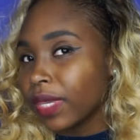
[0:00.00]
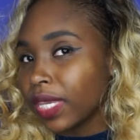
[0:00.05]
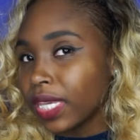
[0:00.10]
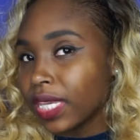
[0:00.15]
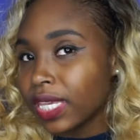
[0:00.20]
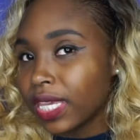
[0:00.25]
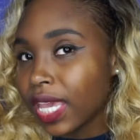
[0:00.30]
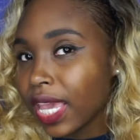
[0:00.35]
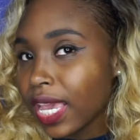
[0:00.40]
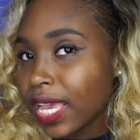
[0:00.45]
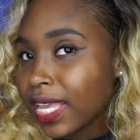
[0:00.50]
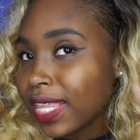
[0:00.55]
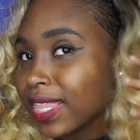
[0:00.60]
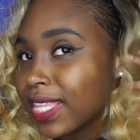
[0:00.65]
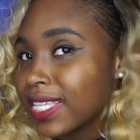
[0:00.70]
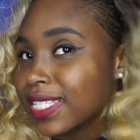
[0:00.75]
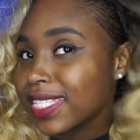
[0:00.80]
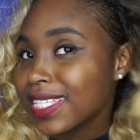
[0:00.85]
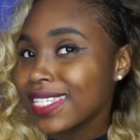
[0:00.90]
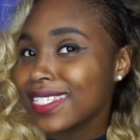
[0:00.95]
yeah
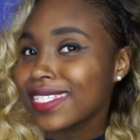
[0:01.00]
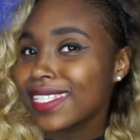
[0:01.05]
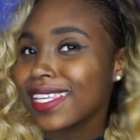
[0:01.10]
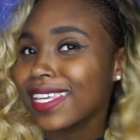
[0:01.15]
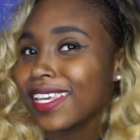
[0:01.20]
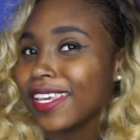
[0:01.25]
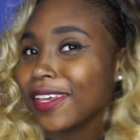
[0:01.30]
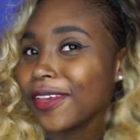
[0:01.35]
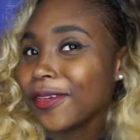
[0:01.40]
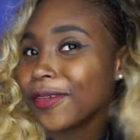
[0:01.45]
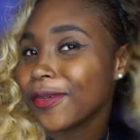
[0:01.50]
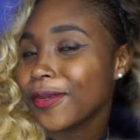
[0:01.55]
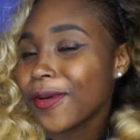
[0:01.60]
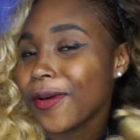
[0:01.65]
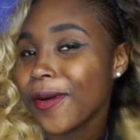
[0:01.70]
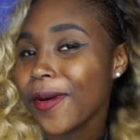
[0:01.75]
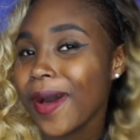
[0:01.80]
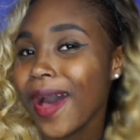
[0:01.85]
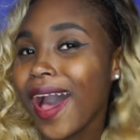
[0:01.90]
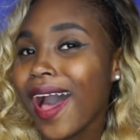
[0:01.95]
this is it
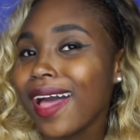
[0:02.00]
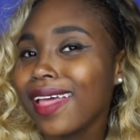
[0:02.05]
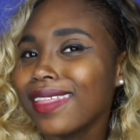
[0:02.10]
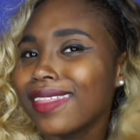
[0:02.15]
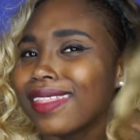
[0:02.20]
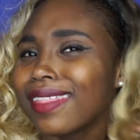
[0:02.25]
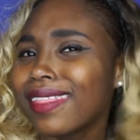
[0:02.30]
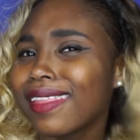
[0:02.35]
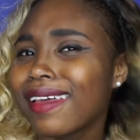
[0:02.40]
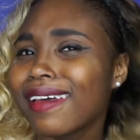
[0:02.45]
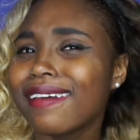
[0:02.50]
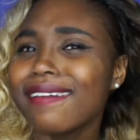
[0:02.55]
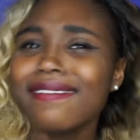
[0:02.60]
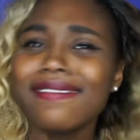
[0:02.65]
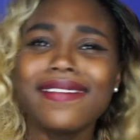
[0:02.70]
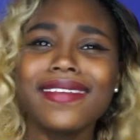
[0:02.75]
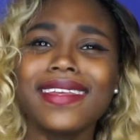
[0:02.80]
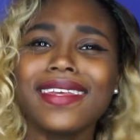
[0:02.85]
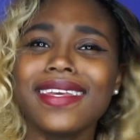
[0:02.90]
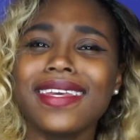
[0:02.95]
y'all i love
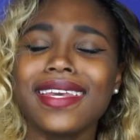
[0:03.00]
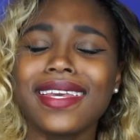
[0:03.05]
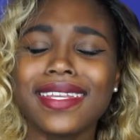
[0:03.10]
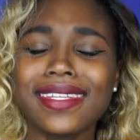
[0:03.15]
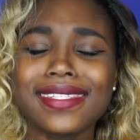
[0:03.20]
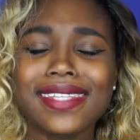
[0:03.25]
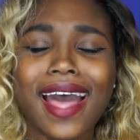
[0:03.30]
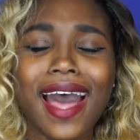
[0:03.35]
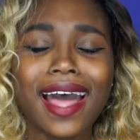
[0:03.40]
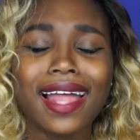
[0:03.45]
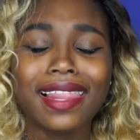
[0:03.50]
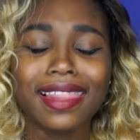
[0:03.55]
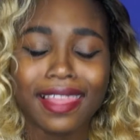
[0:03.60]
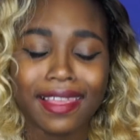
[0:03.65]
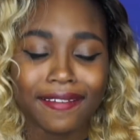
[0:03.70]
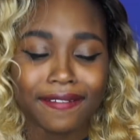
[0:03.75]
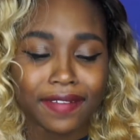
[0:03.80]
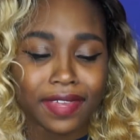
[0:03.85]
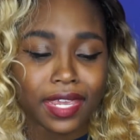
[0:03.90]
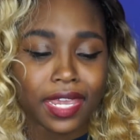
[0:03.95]
it i
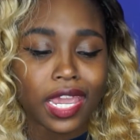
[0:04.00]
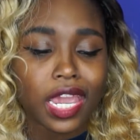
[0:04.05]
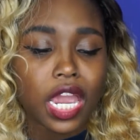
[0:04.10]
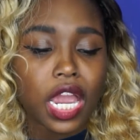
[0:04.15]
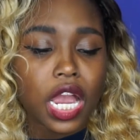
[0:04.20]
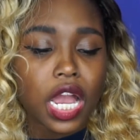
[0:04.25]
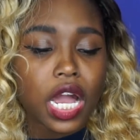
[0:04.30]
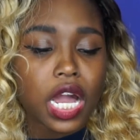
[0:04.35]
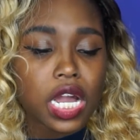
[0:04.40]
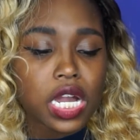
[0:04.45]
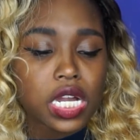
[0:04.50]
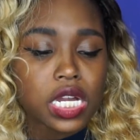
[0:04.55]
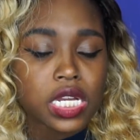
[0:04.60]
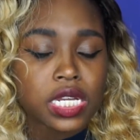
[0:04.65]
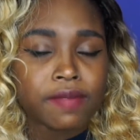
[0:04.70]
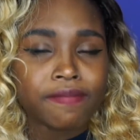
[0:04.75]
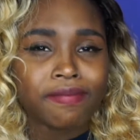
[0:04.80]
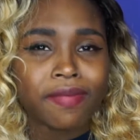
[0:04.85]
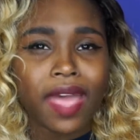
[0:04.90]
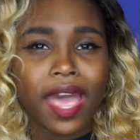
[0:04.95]
love it
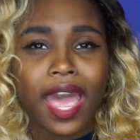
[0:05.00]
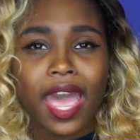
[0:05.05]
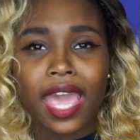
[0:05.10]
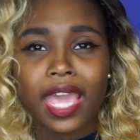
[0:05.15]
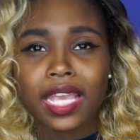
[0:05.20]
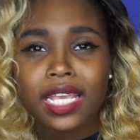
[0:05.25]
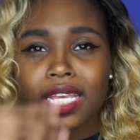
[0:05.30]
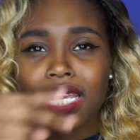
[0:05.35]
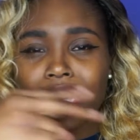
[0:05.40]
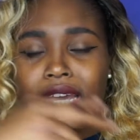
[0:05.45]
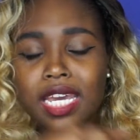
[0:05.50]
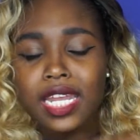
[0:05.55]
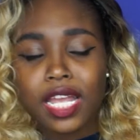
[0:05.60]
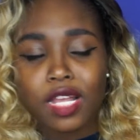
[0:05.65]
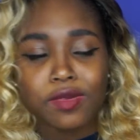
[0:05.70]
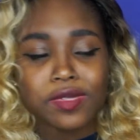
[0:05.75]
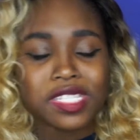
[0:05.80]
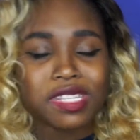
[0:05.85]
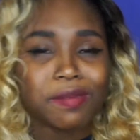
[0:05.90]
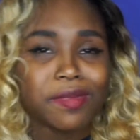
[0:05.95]
um i cut out
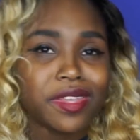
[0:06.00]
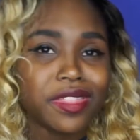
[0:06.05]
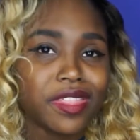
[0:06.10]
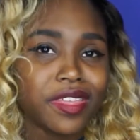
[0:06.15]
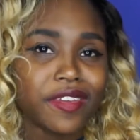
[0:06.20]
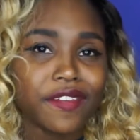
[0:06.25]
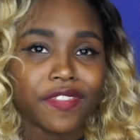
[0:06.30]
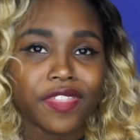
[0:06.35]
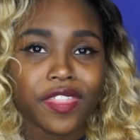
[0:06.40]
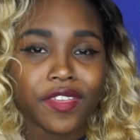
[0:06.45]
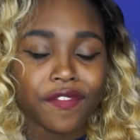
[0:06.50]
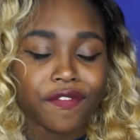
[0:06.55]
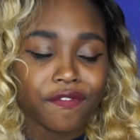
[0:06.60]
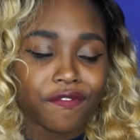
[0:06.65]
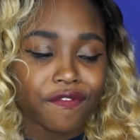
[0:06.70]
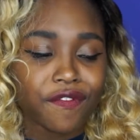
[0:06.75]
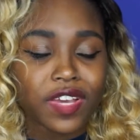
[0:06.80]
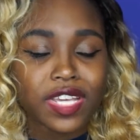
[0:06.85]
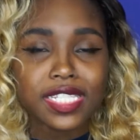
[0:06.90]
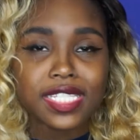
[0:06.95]
some of the the
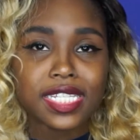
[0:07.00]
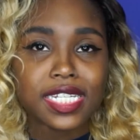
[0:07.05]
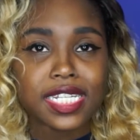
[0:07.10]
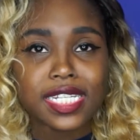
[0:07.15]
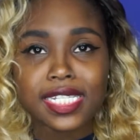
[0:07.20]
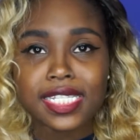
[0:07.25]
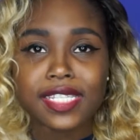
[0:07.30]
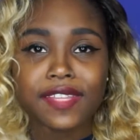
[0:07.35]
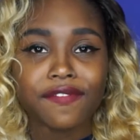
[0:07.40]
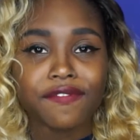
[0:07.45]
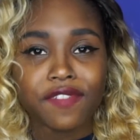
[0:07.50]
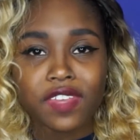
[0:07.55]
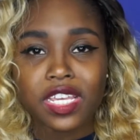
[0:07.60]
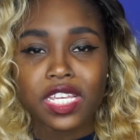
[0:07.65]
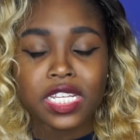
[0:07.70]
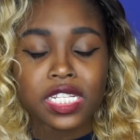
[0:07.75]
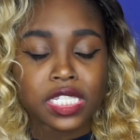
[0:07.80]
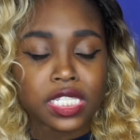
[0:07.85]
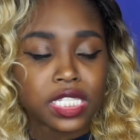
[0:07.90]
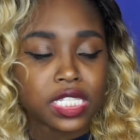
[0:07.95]
fuzziness the
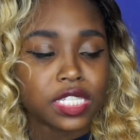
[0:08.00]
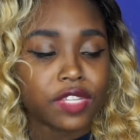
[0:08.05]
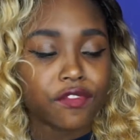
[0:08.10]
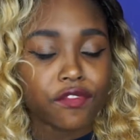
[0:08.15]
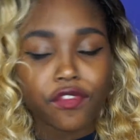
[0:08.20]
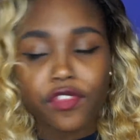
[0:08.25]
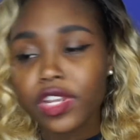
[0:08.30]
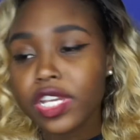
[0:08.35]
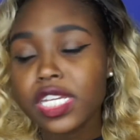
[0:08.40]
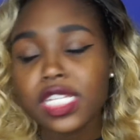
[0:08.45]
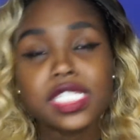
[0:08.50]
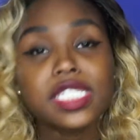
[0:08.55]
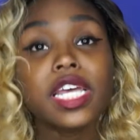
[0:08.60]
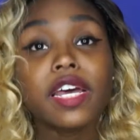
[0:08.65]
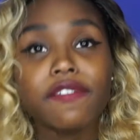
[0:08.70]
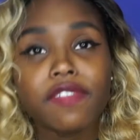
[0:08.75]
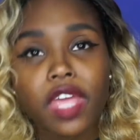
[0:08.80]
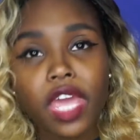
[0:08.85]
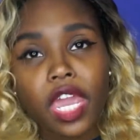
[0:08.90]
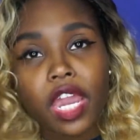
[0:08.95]
fizz the frizz of
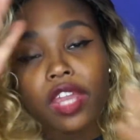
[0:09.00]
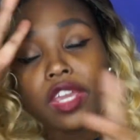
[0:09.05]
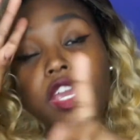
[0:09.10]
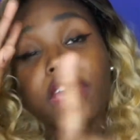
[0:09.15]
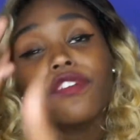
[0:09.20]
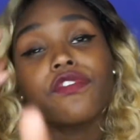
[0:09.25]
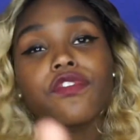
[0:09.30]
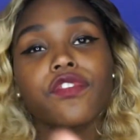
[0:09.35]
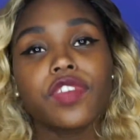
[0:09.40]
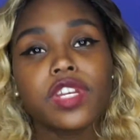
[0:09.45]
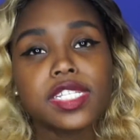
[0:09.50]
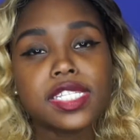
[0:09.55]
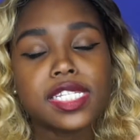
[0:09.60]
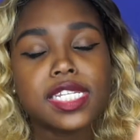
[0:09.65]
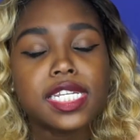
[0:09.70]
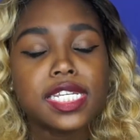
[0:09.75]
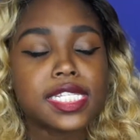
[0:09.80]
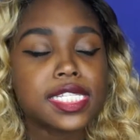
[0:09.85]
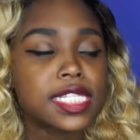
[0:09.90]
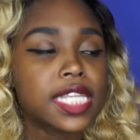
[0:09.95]
the hair yeah
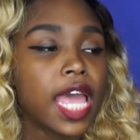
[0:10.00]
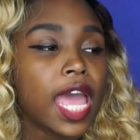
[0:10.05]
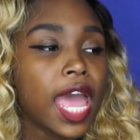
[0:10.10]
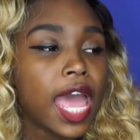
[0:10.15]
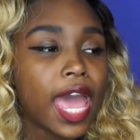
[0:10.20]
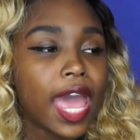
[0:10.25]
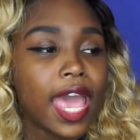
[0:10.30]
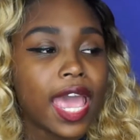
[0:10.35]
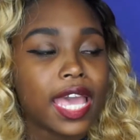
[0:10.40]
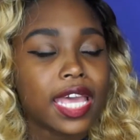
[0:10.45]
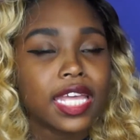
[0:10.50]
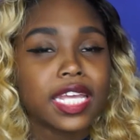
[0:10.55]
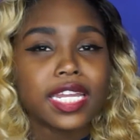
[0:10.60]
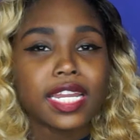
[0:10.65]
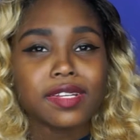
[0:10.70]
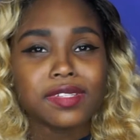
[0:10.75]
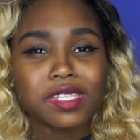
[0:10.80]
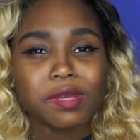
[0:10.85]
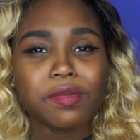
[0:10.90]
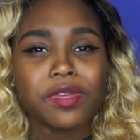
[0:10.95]
frizziness i had cut out
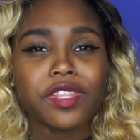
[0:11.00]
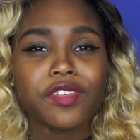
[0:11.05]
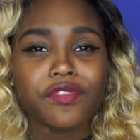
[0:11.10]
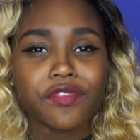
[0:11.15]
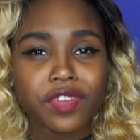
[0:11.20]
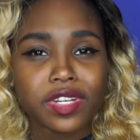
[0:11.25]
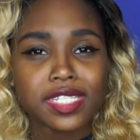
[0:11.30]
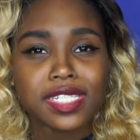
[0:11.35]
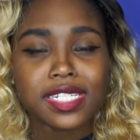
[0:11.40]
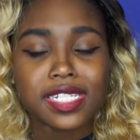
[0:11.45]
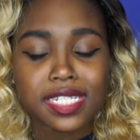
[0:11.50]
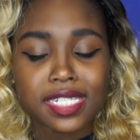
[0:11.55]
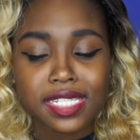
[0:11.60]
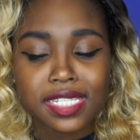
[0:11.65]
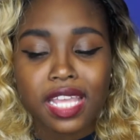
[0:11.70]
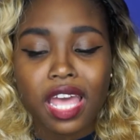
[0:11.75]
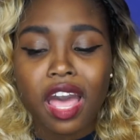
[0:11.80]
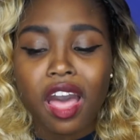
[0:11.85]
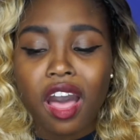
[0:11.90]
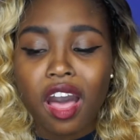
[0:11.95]
some of the frizziness
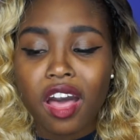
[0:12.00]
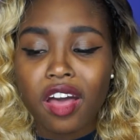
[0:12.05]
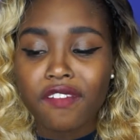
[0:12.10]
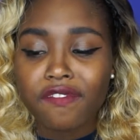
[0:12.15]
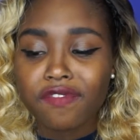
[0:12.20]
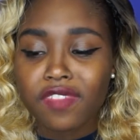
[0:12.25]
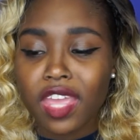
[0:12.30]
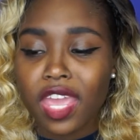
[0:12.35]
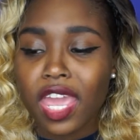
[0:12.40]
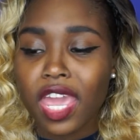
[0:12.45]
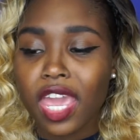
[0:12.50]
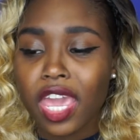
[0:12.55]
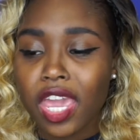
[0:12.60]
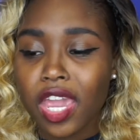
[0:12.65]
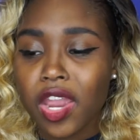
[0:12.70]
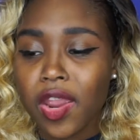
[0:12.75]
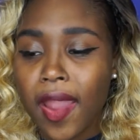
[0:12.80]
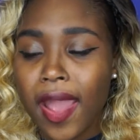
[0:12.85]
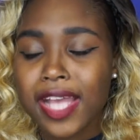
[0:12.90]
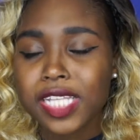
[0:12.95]
of the
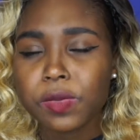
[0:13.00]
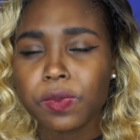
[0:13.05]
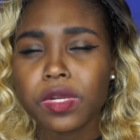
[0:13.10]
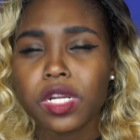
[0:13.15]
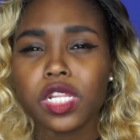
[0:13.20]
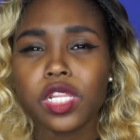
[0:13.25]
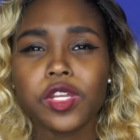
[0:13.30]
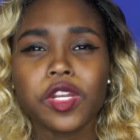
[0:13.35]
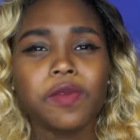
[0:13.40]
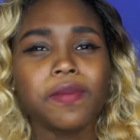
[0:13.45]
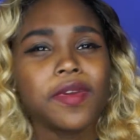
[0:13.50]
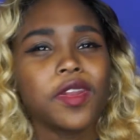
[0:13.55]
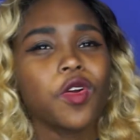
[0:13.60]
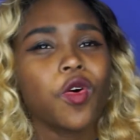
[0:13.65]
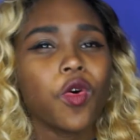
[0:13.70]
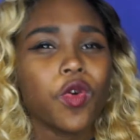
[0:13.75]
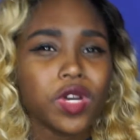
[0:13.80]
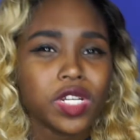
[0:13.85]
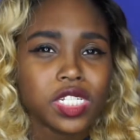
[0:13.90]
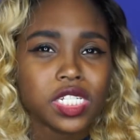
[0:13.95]
hair i spread a little bit of
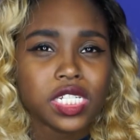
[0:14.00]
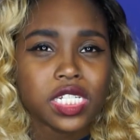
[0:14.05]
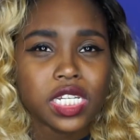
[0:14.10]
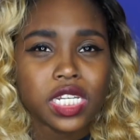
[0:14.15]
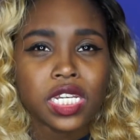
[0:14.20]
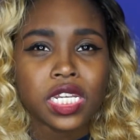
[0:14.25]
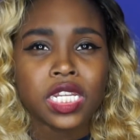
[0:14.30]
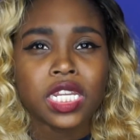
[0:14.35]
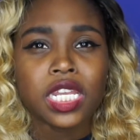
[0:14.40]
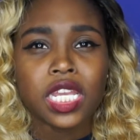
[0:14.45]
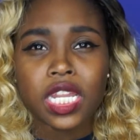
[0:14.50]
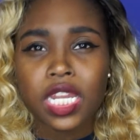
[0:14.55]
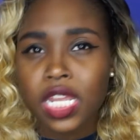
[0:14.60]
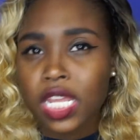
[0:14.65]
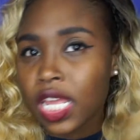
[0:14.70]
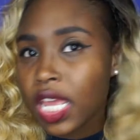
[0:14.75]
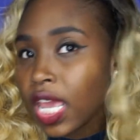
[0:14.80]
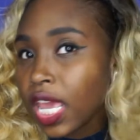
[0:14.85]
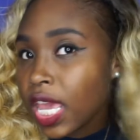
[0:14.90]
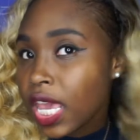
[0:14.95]
oil sheen in it
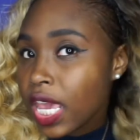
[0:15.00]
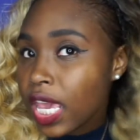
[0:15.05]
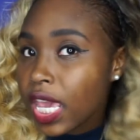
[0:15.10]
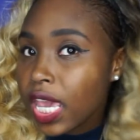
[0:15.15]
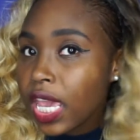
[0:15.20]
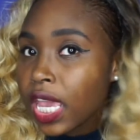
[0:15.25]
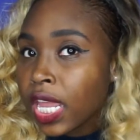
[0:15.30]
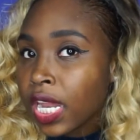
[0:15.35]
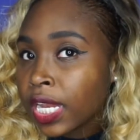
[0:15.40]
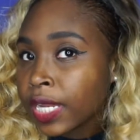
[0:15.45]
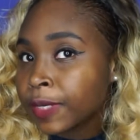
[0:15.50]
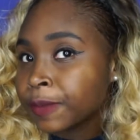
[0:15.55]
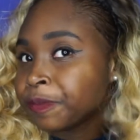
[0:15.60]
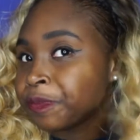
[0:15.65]
and